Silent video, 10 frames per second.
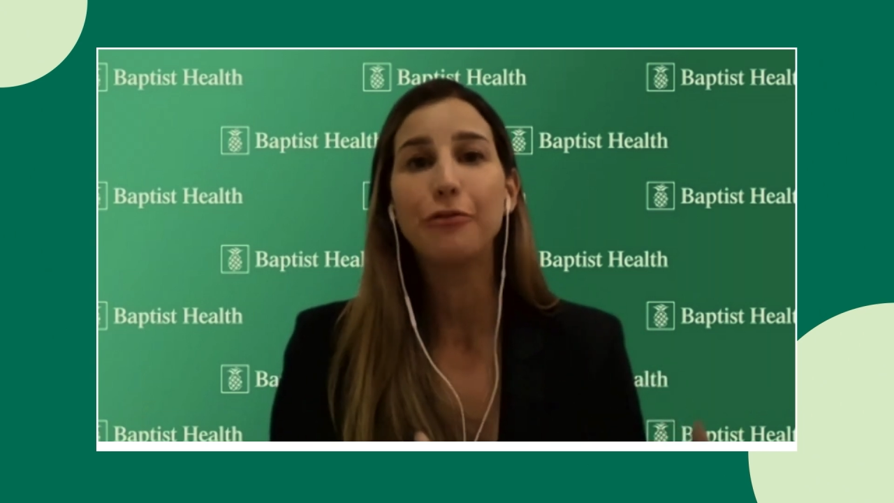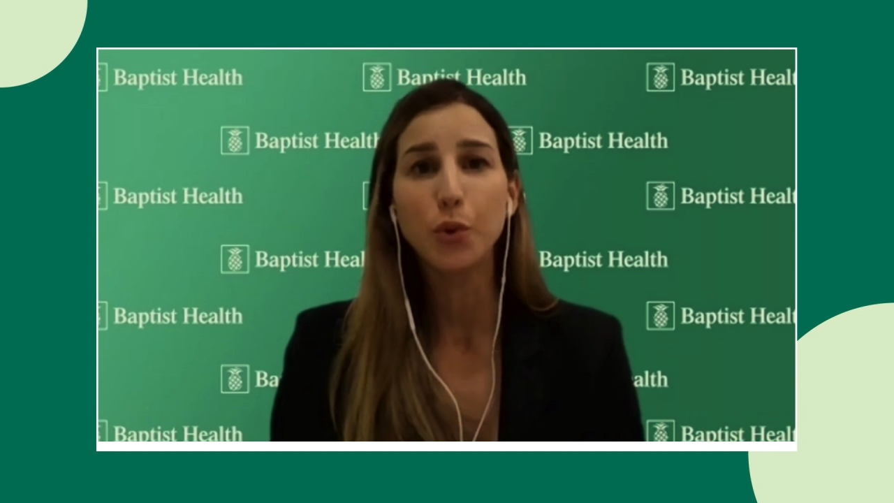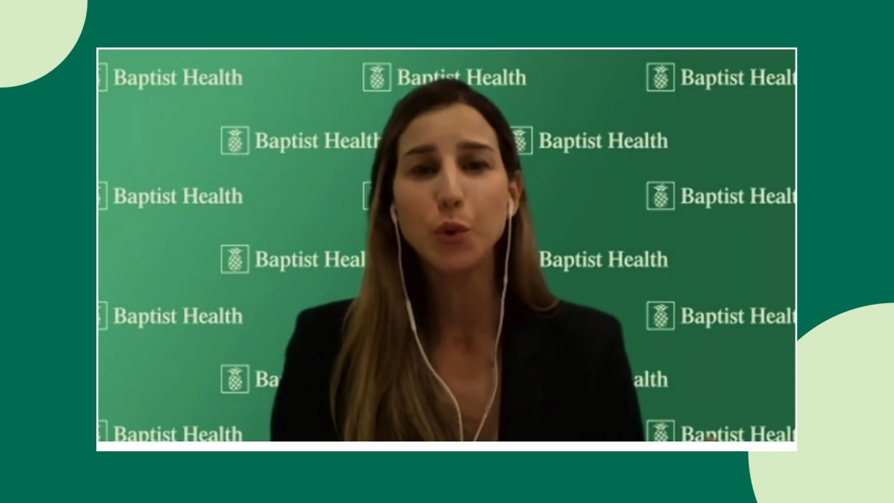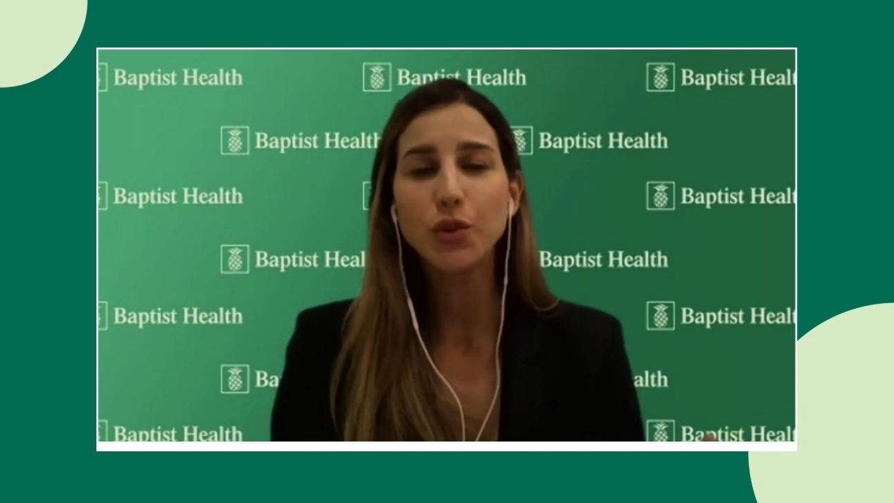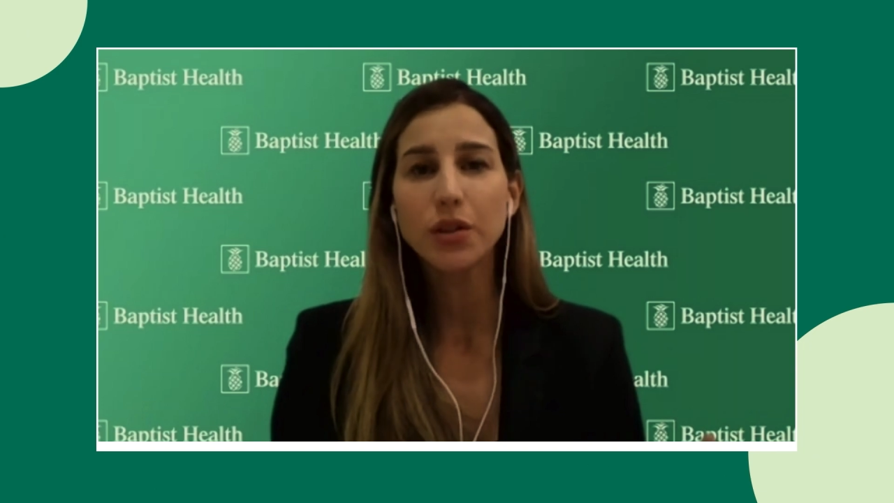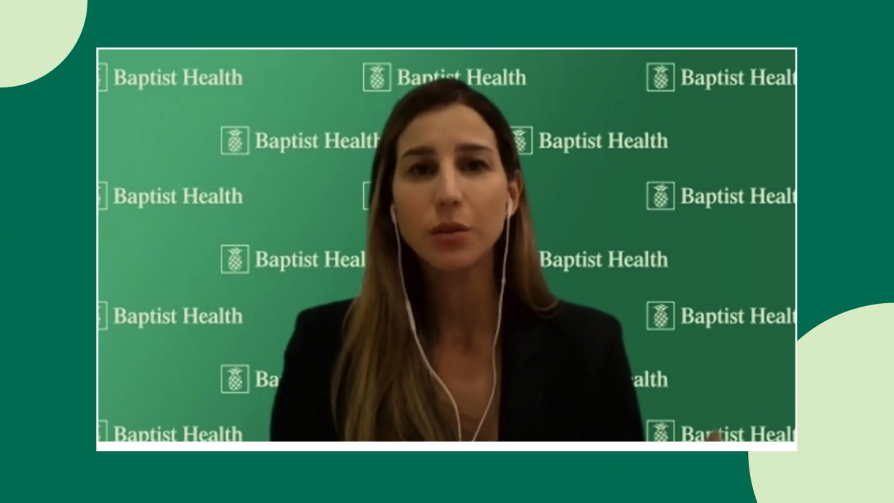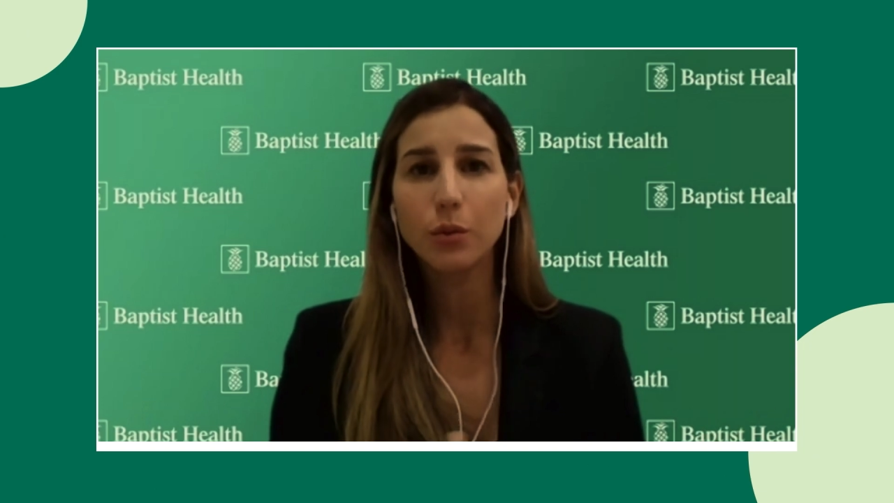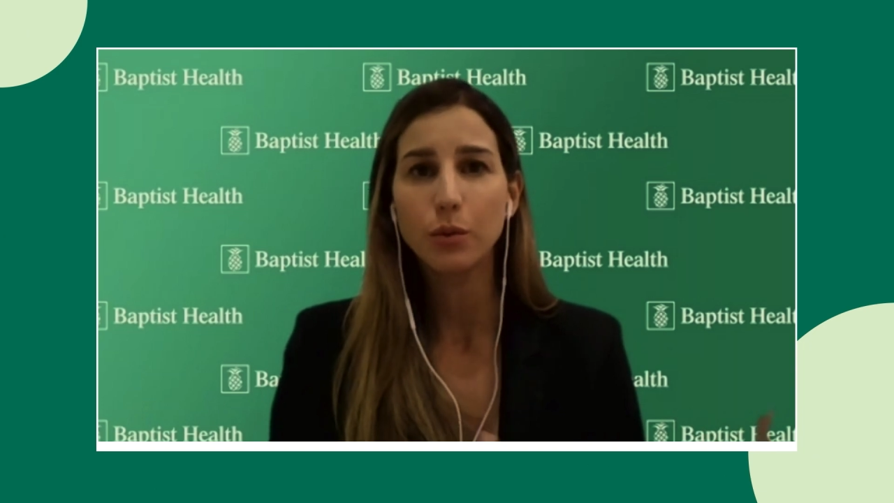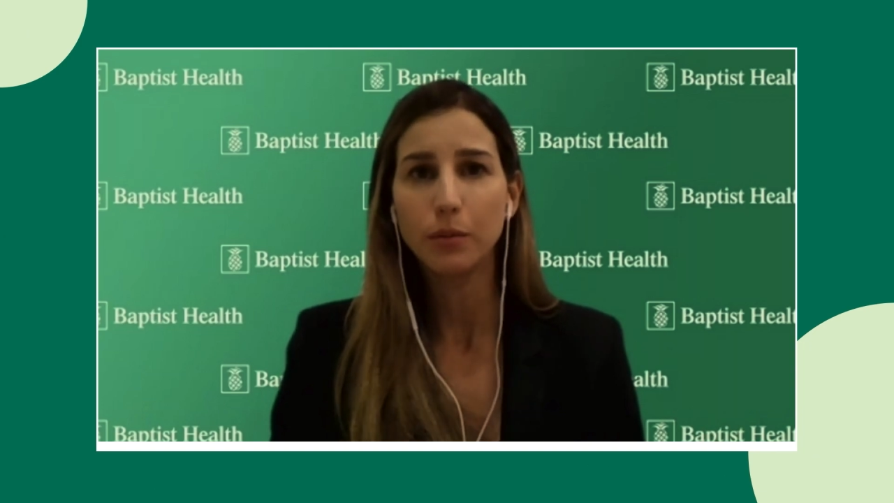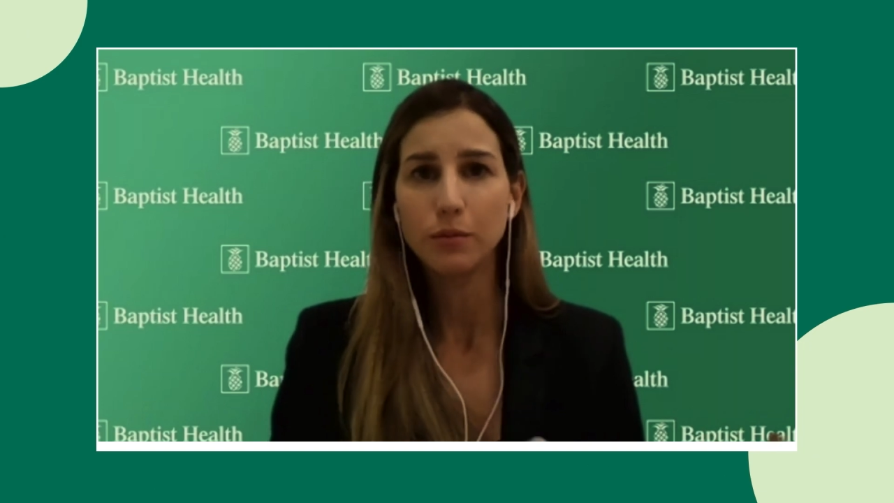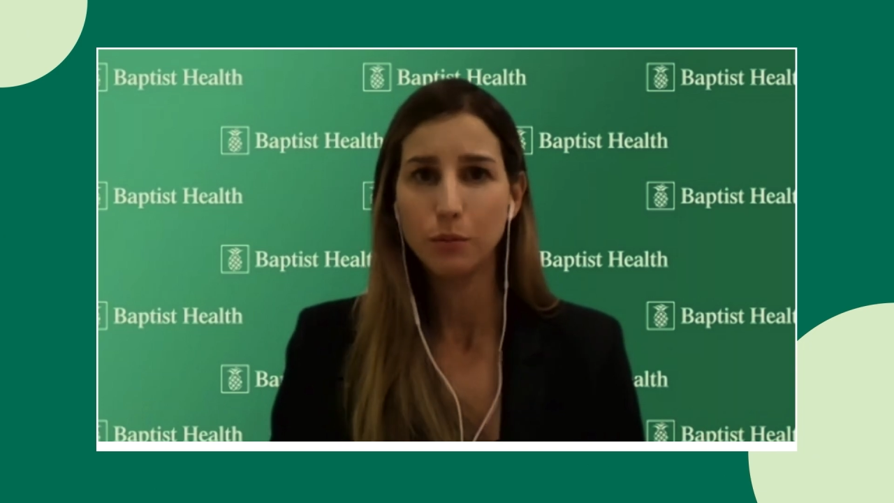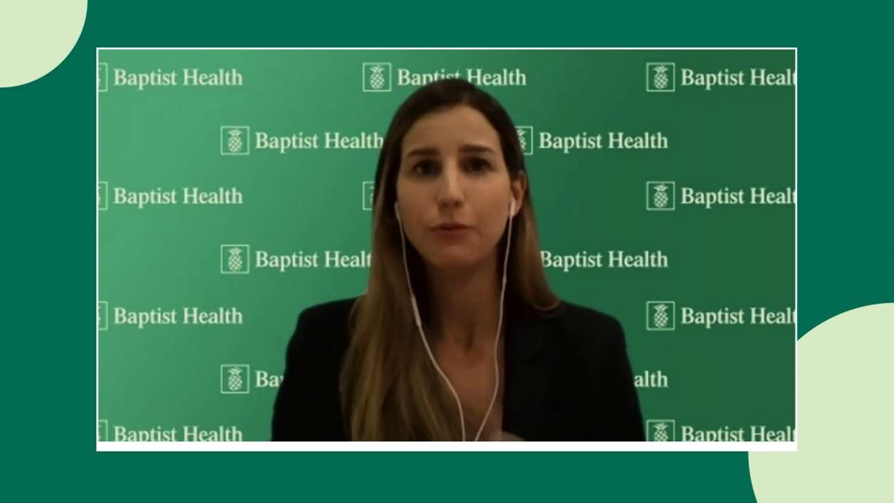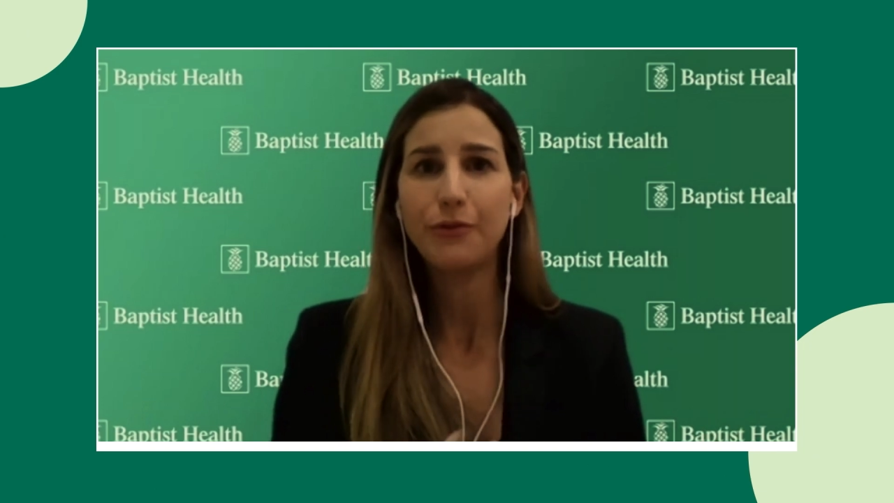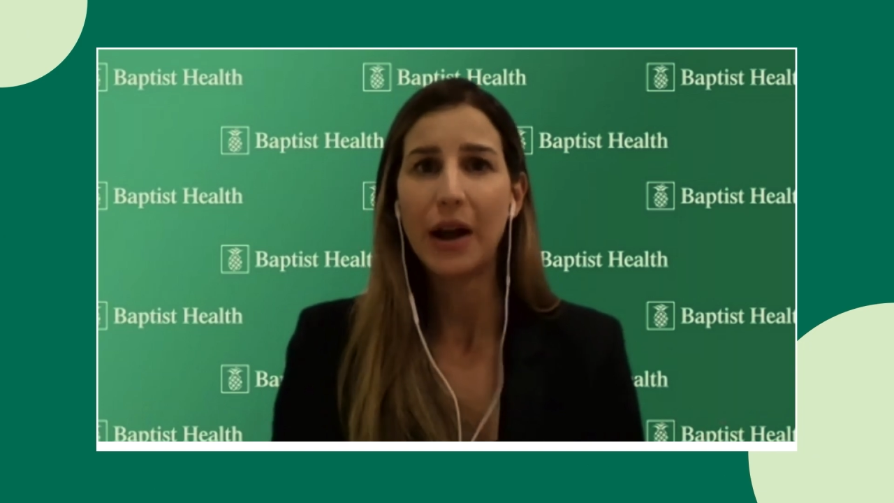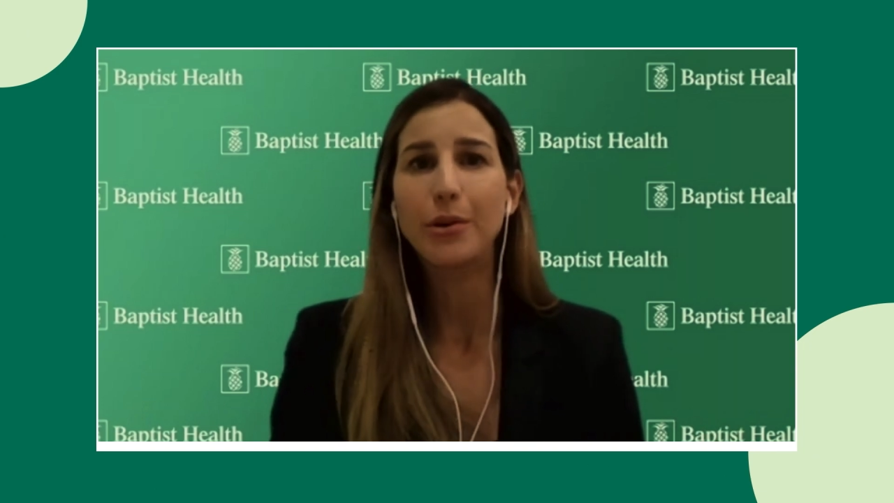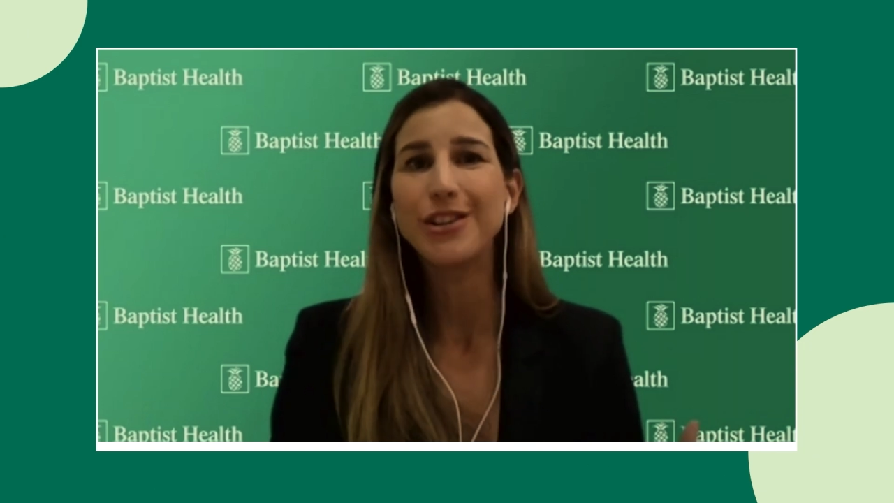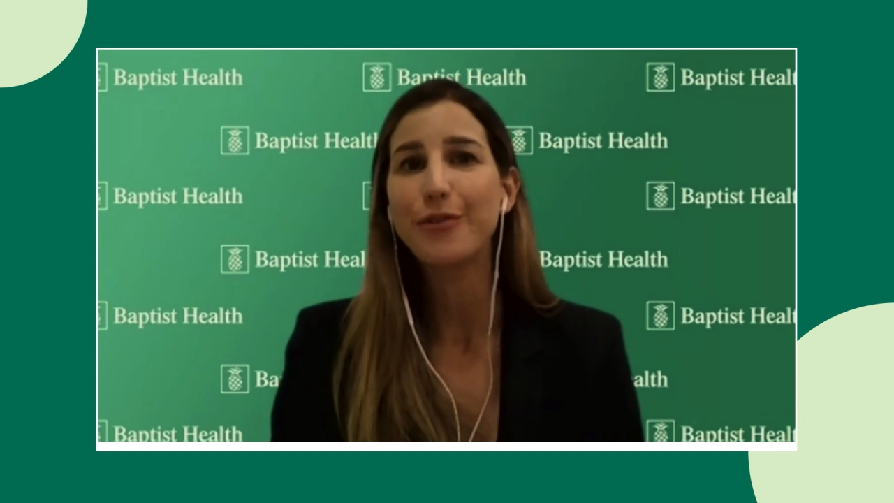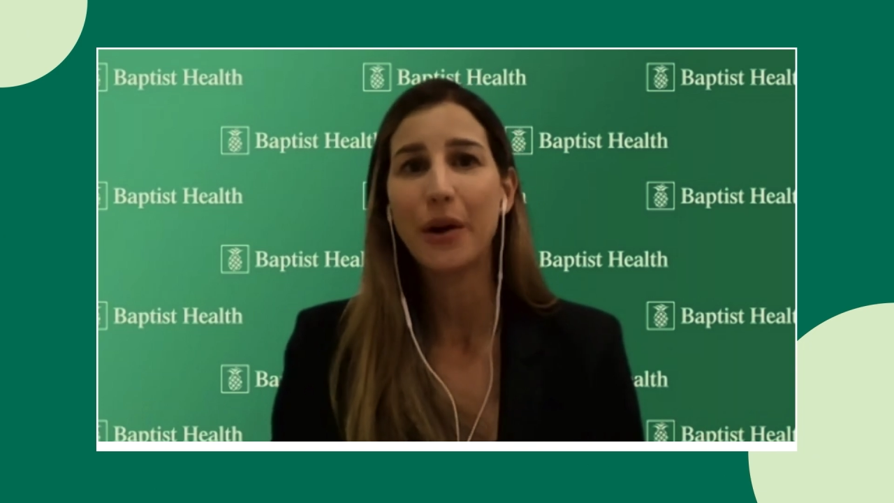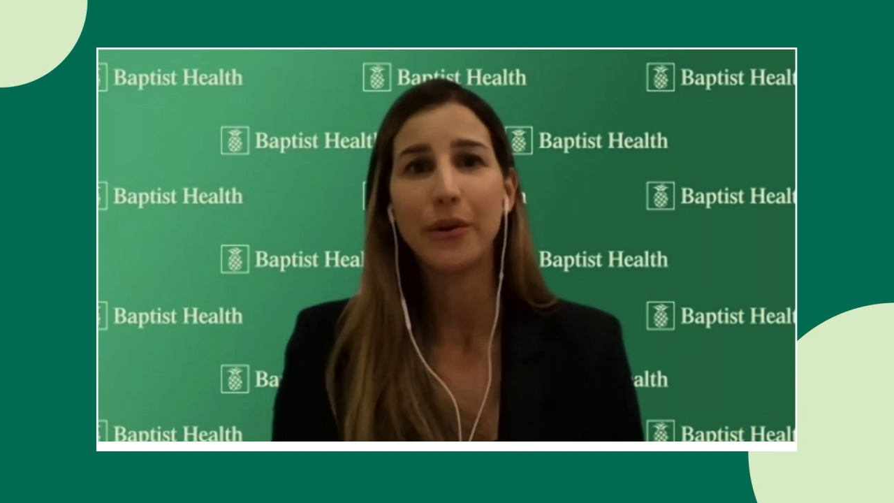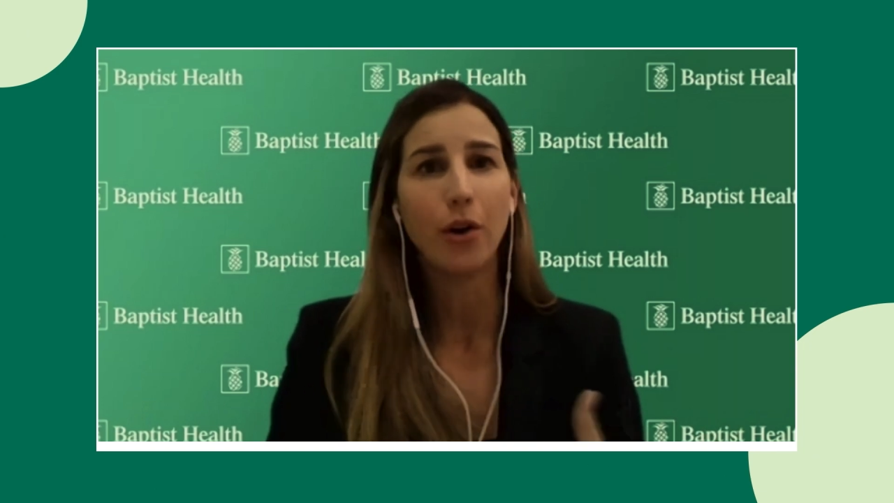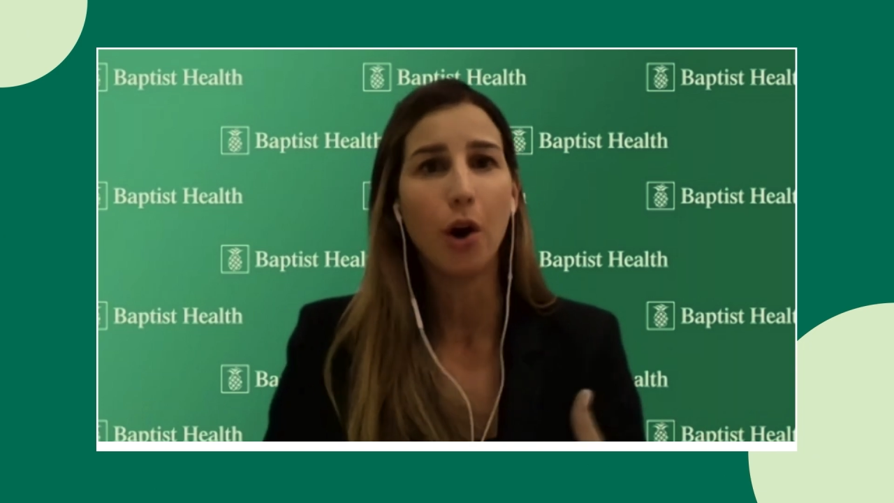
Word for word: foods. Fiber is found in